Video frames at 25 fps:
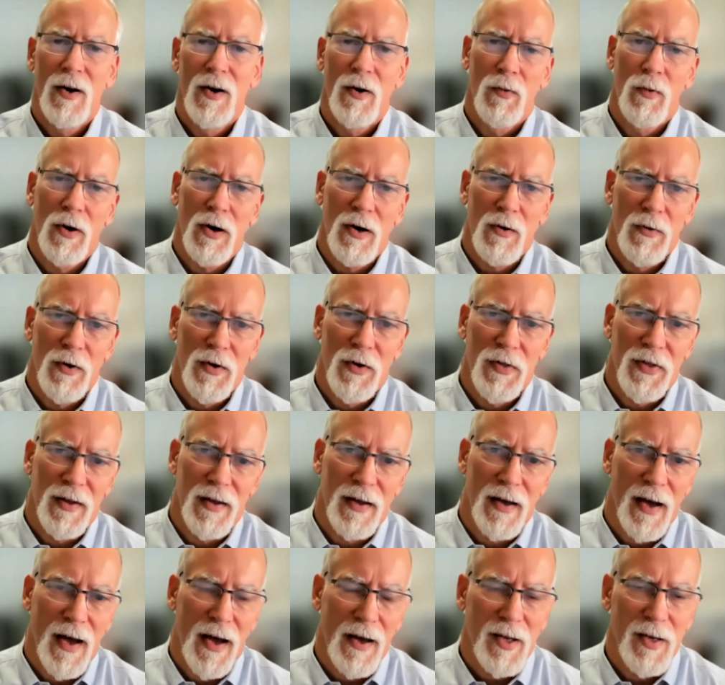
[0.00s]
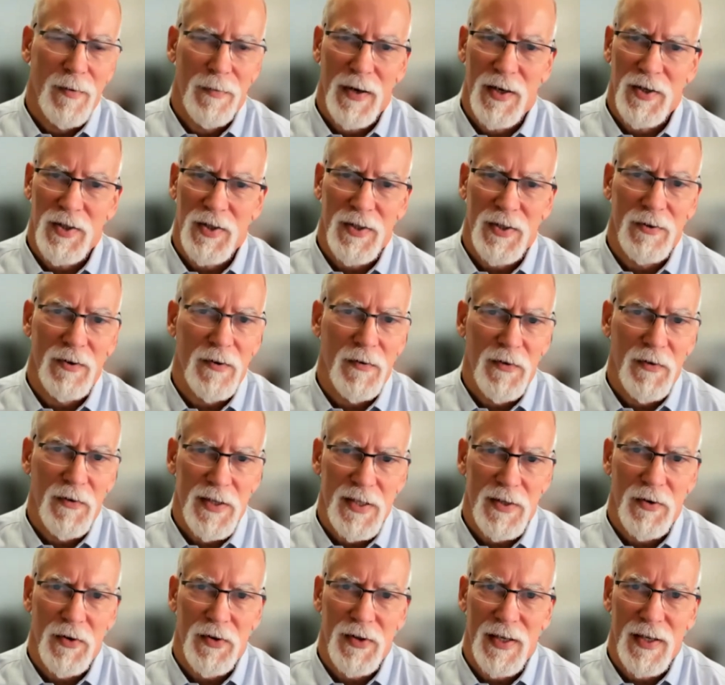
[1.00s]
Work with the occupational or
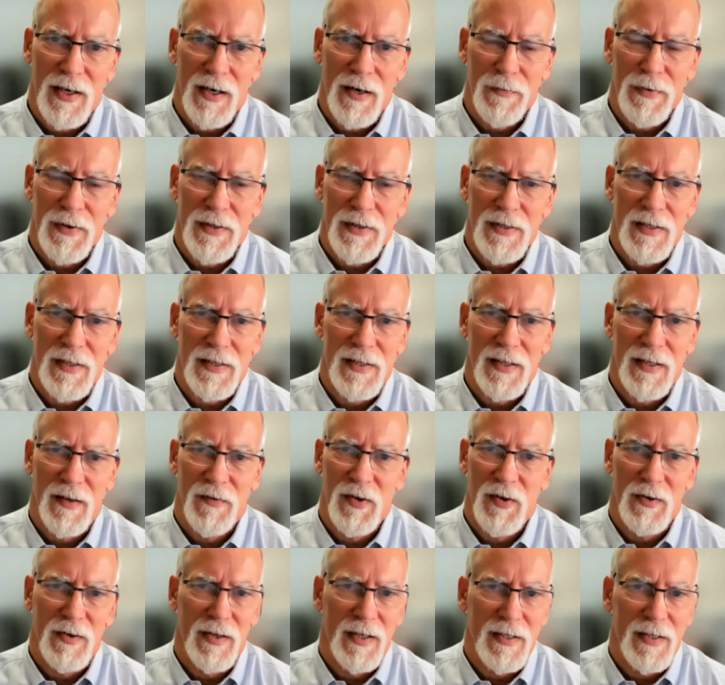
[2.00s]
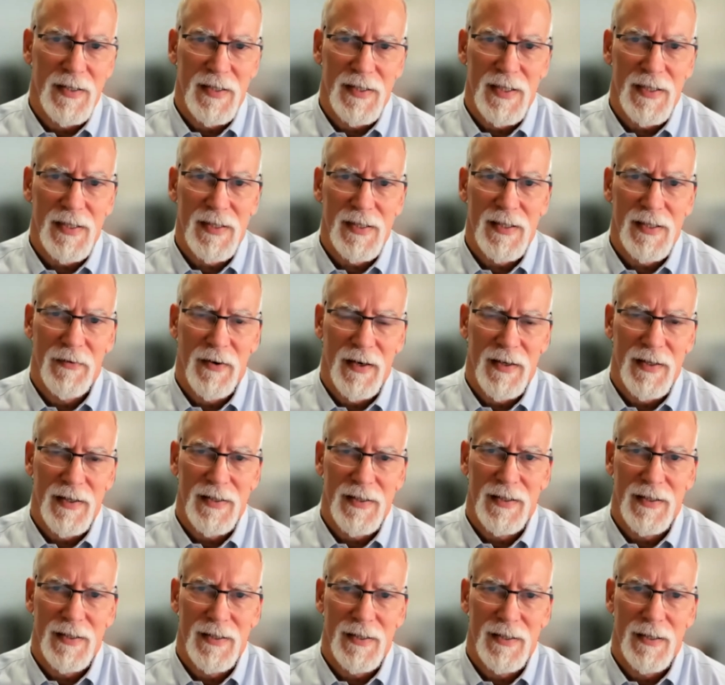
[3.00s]
physical therapist to see if you need assist
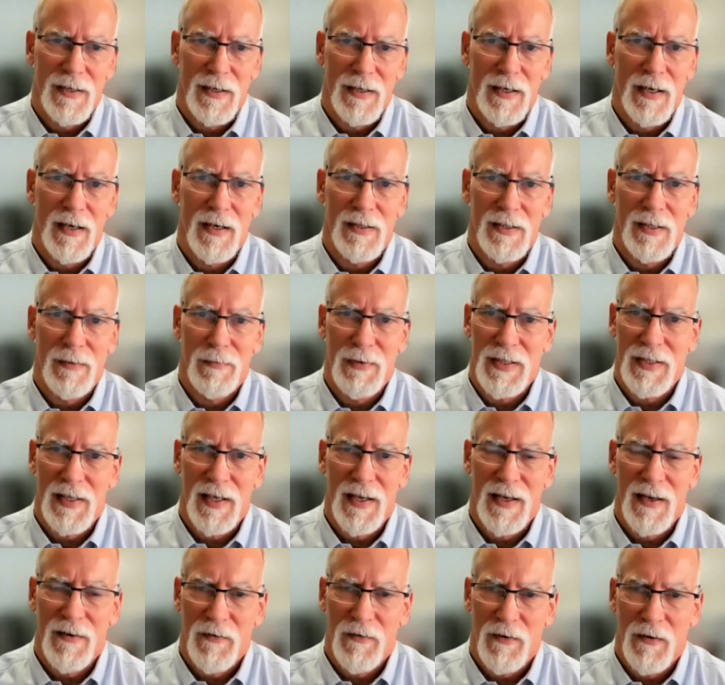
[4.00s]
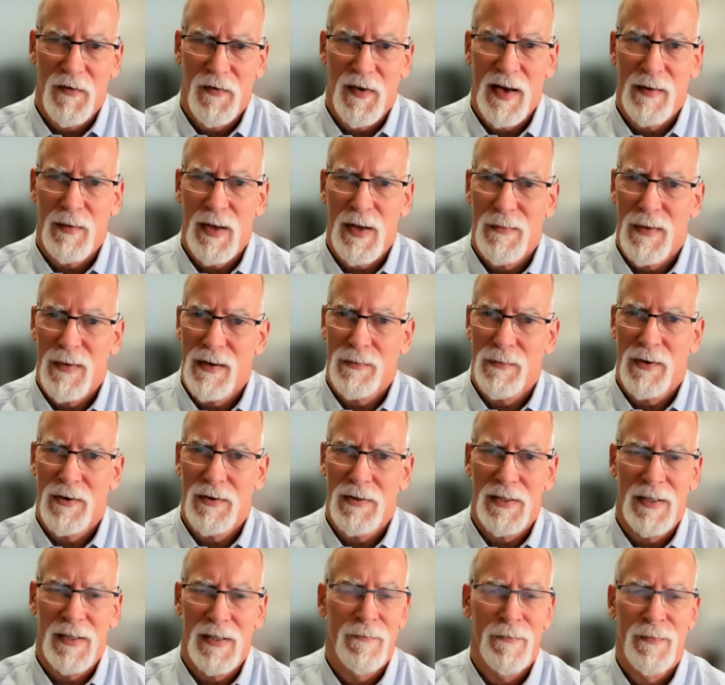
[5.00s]
devices to, uh, to be safe or family
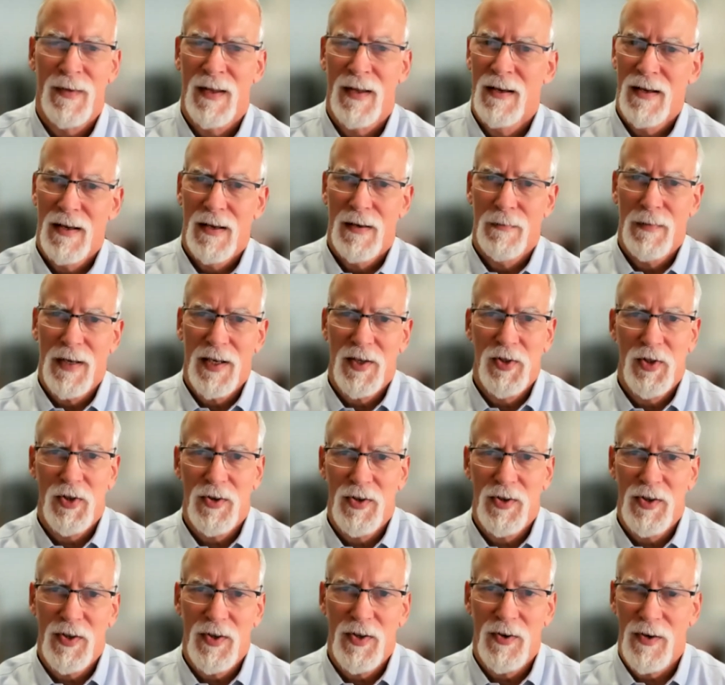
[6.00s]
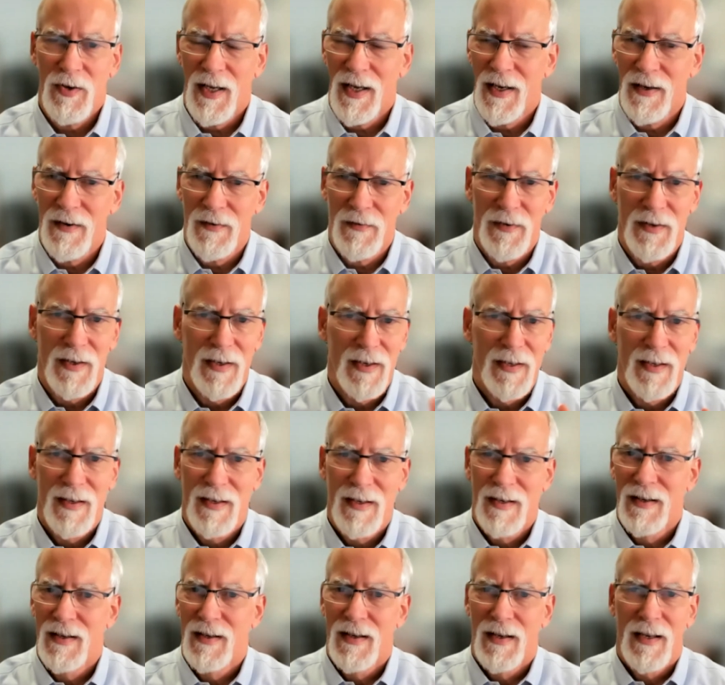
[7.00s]
members. Make sure you don't have
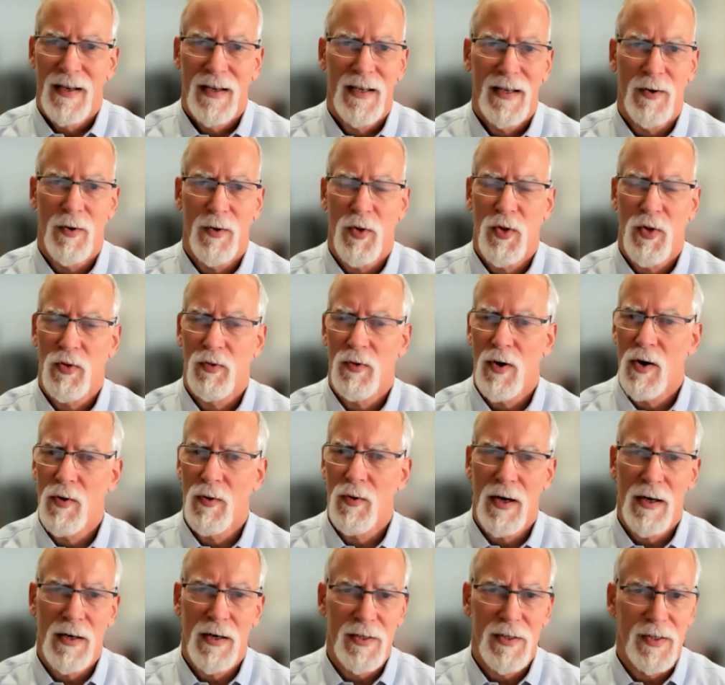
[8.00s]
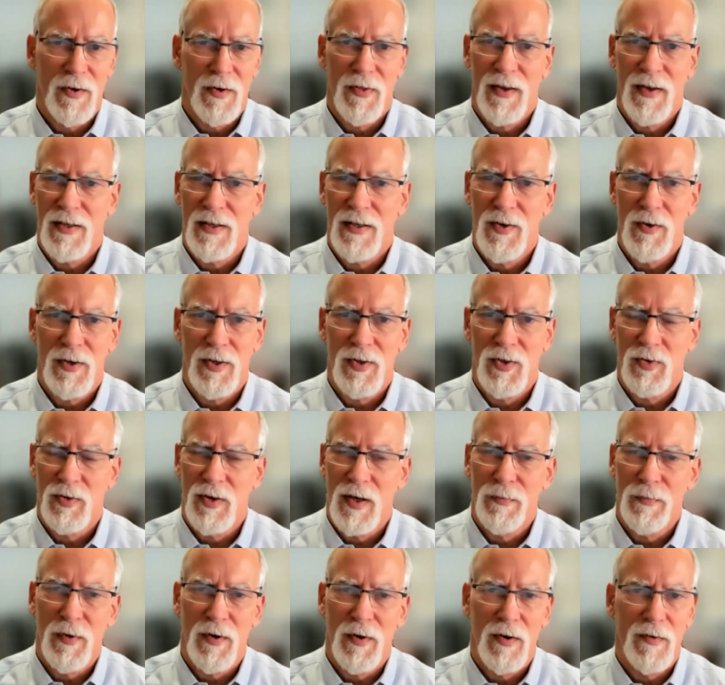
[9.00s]
you know throw rugs or things you can
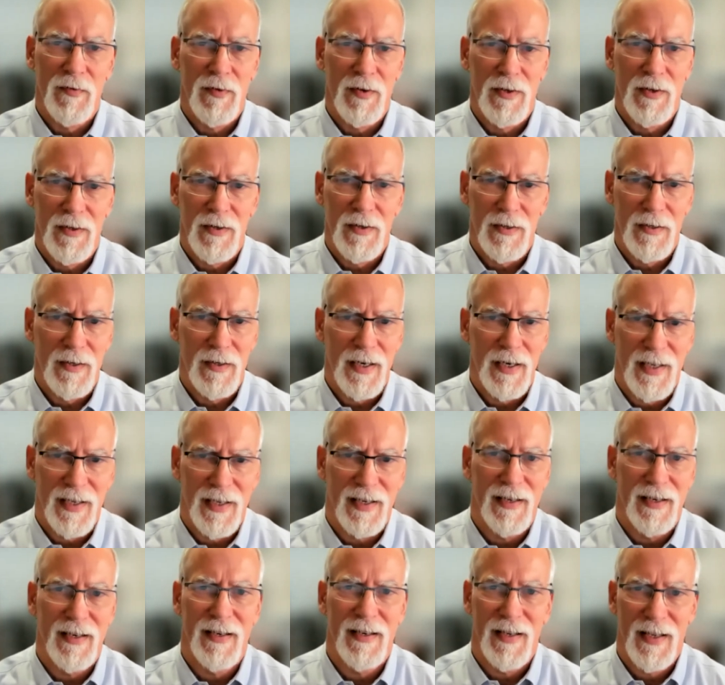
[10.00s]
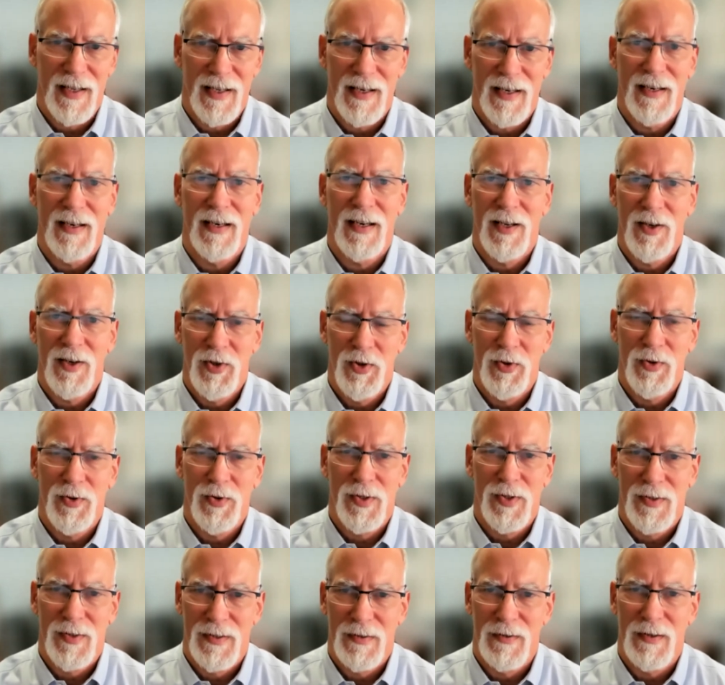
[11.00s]
trip over and and
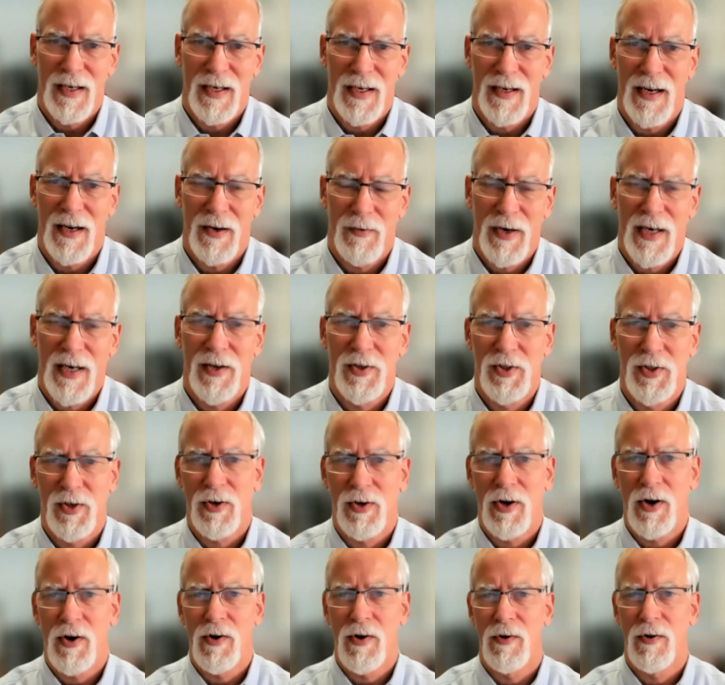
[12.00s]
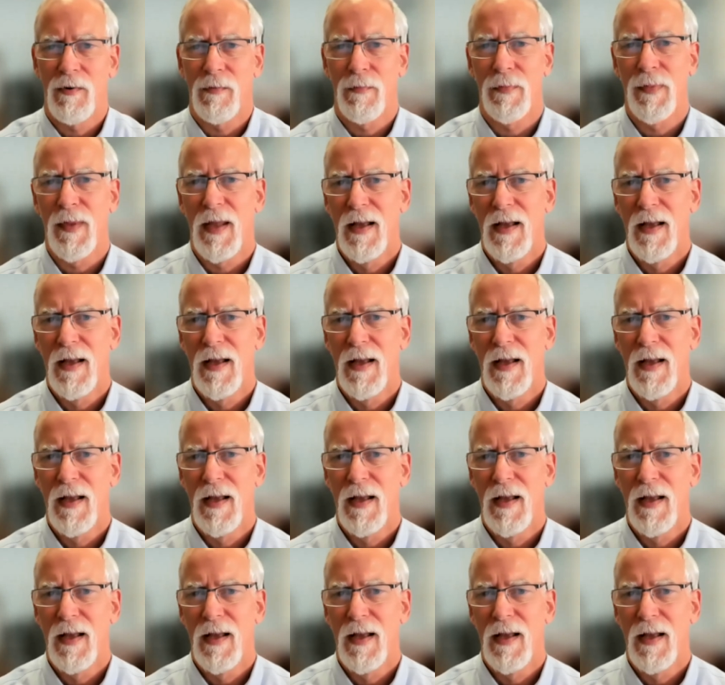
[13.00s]
issues uh, around your home